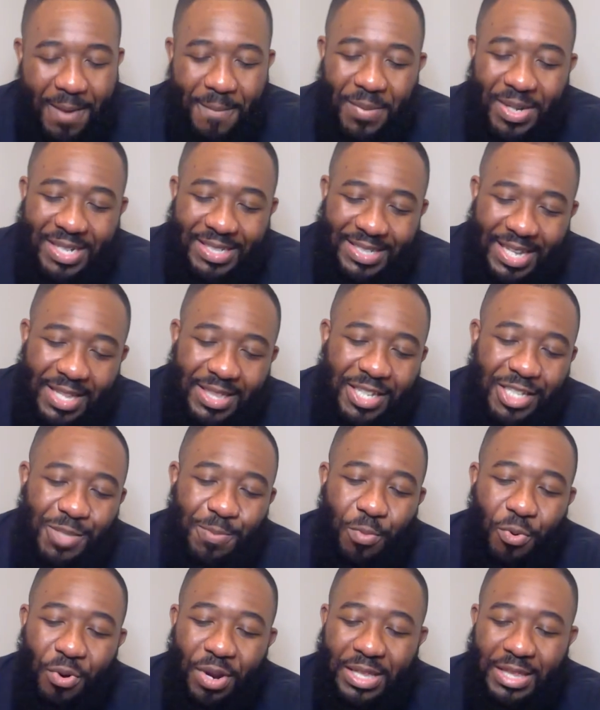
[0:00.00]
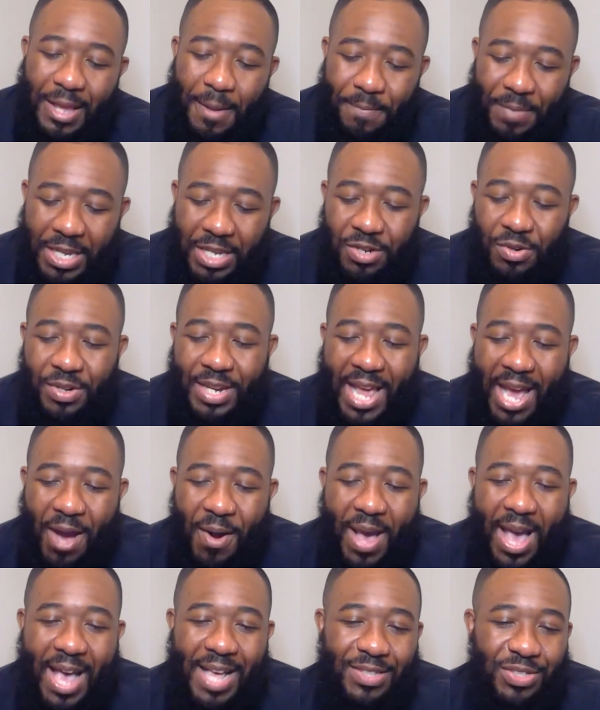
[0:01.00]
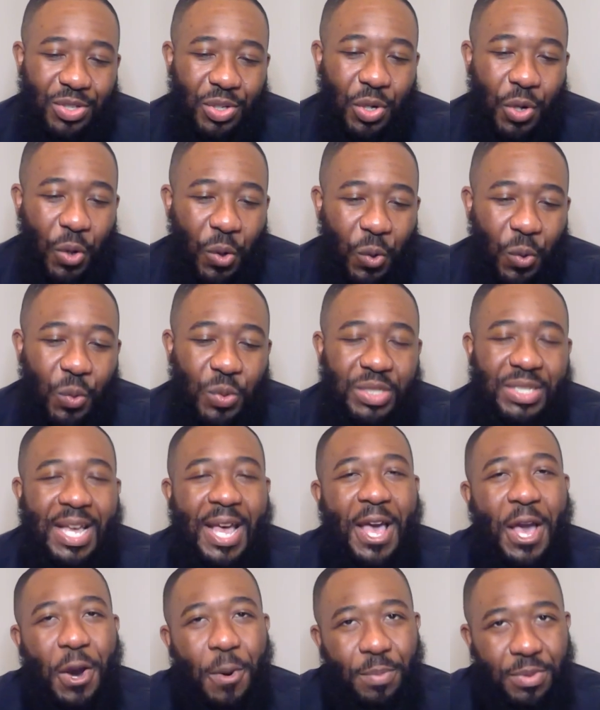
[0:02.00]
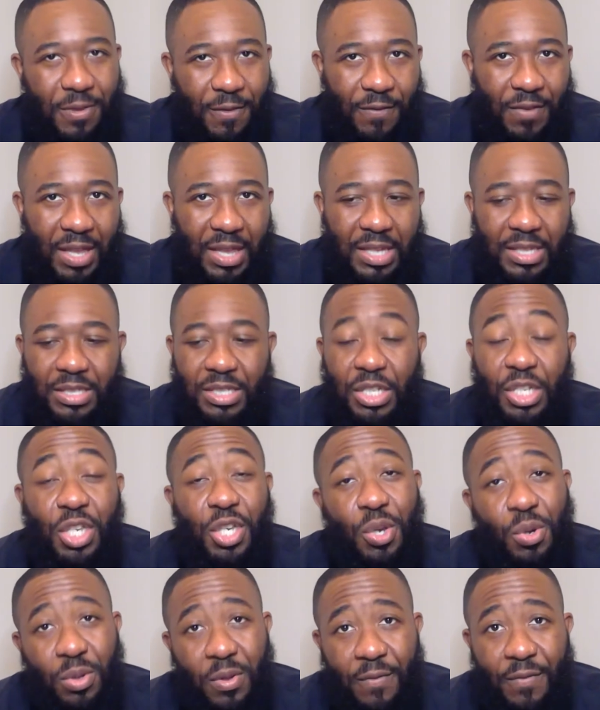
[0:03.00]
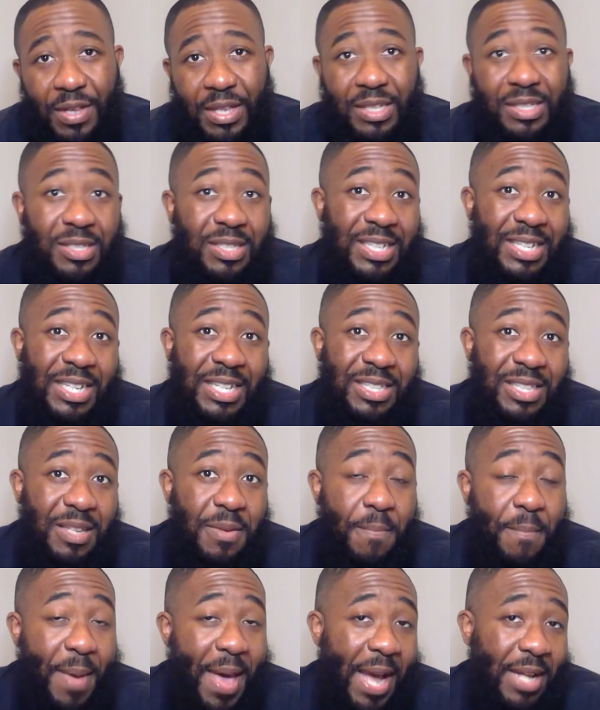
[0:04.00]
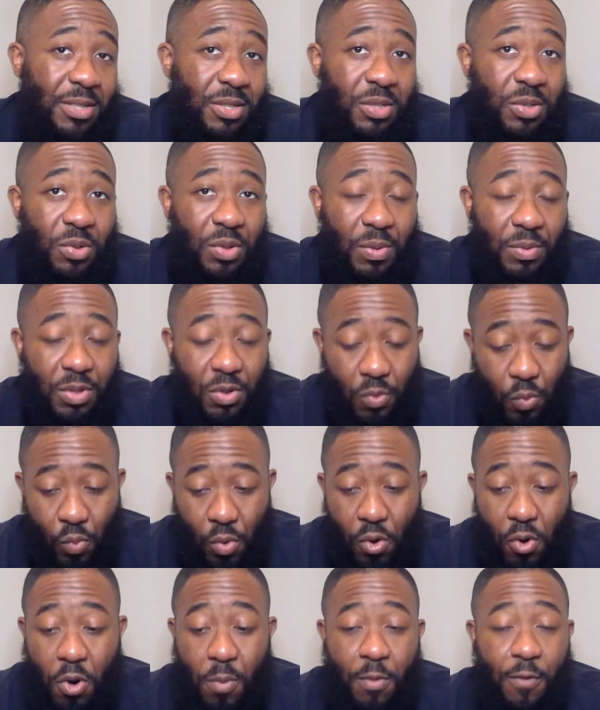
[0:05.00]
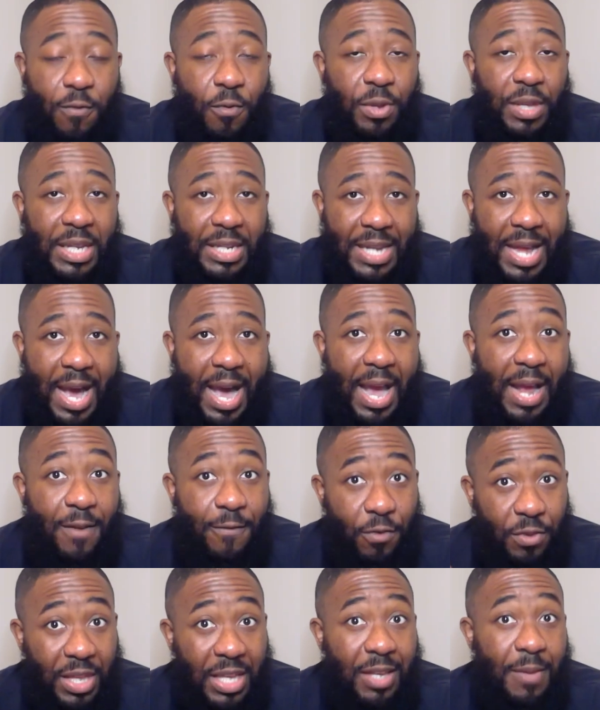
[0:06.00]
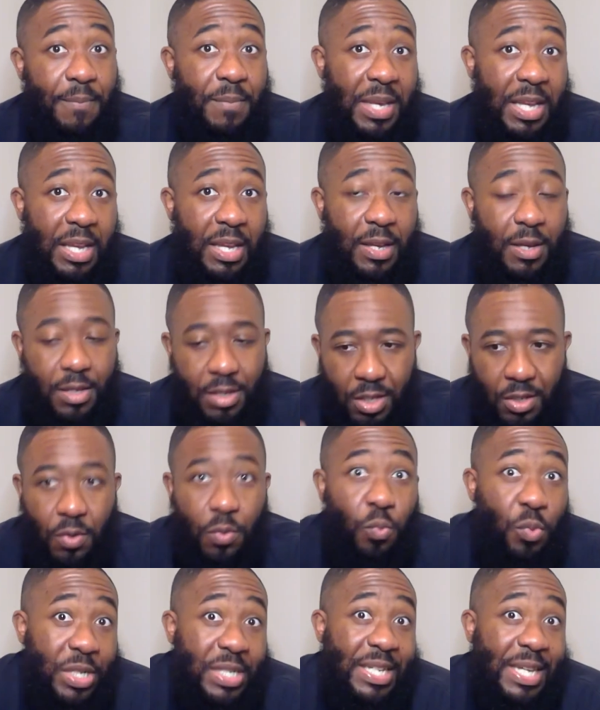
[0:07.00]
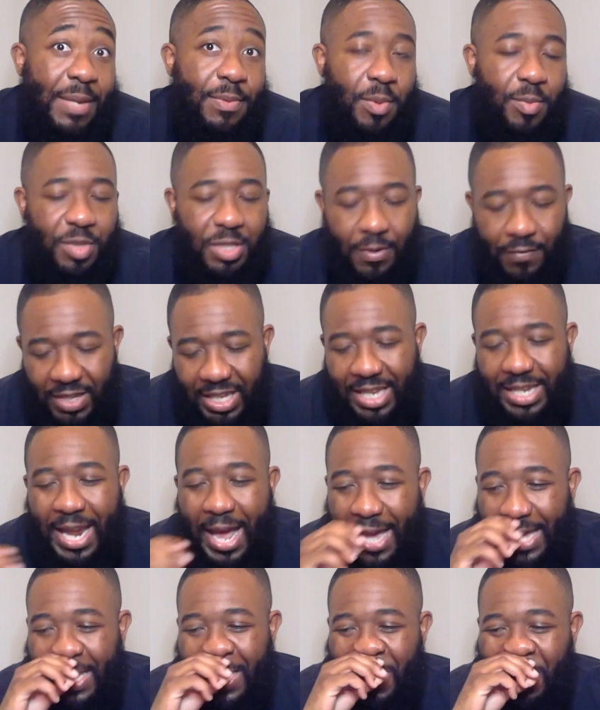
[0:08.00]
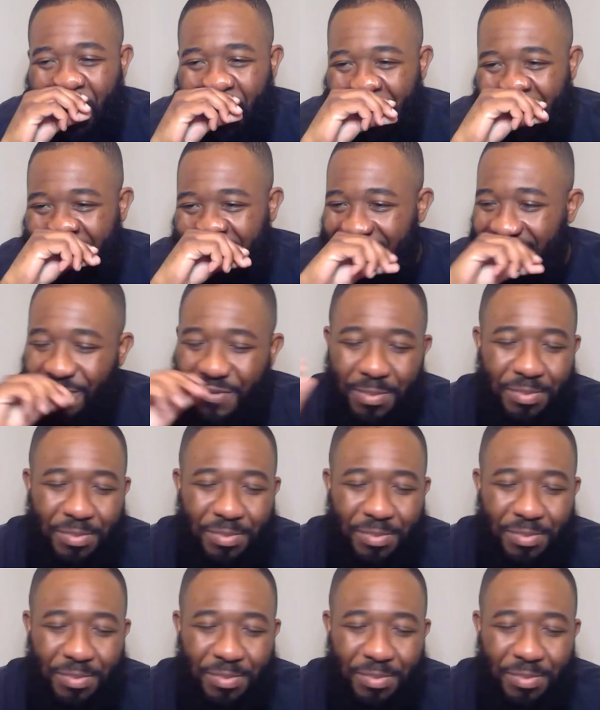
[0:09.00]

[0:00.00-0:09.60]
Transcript: But it's at this point that Peter now has the goal to help the villains, secure the villains, to get them back to their, their world before they die, for they can be, you know, redeem themselves. Again, I get all that stuff.